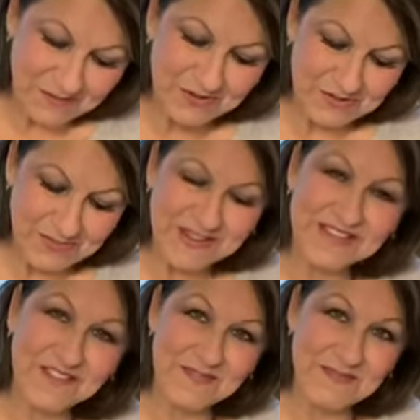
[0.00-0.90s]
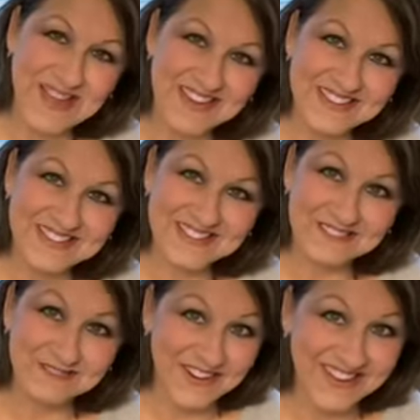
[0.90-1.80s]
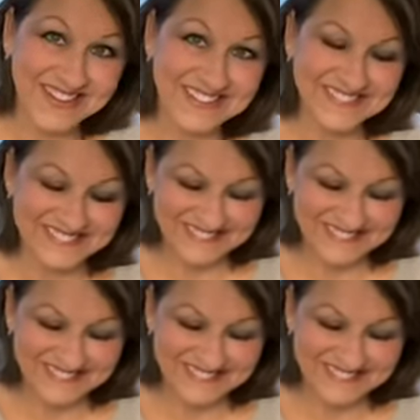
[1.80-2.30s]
perspective makes, right?